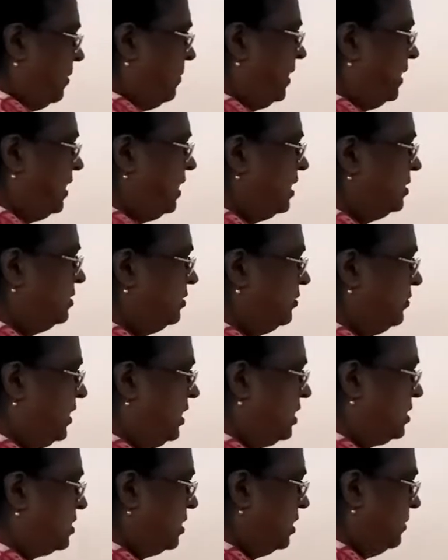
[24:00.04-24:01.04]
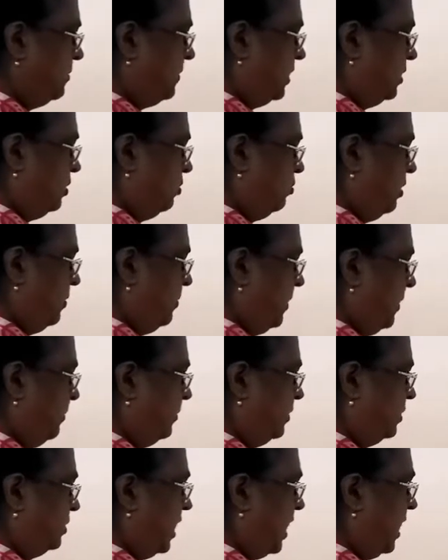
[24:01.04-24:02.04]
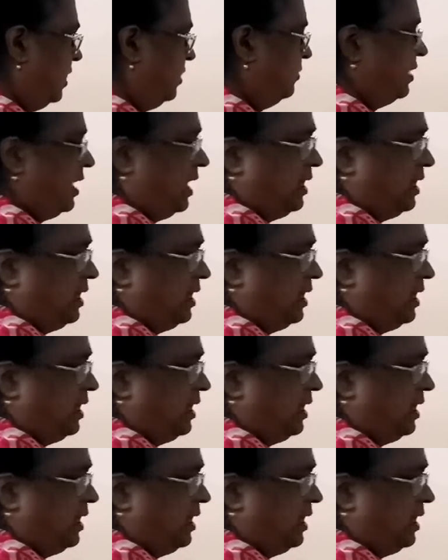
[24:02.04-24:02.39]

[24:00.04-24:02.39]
are many other reasons, but you remember that